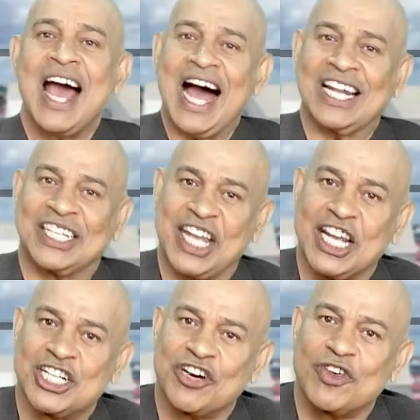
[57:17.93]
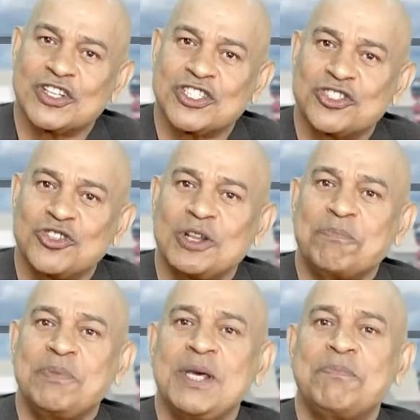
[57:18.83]
And dangerous to the
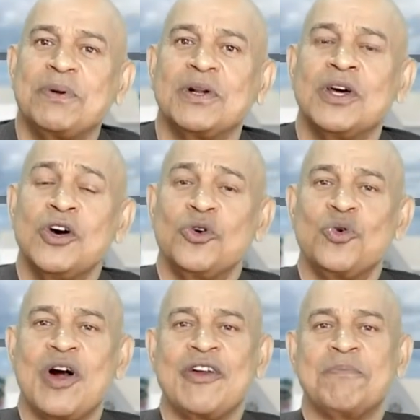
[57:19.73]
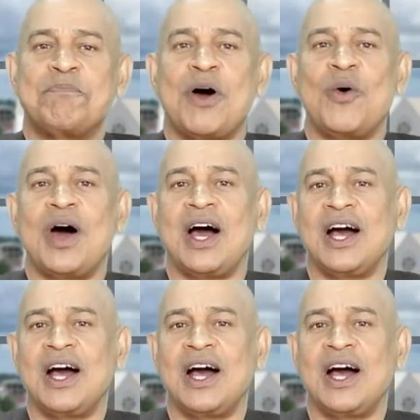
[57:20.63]
people who are in power.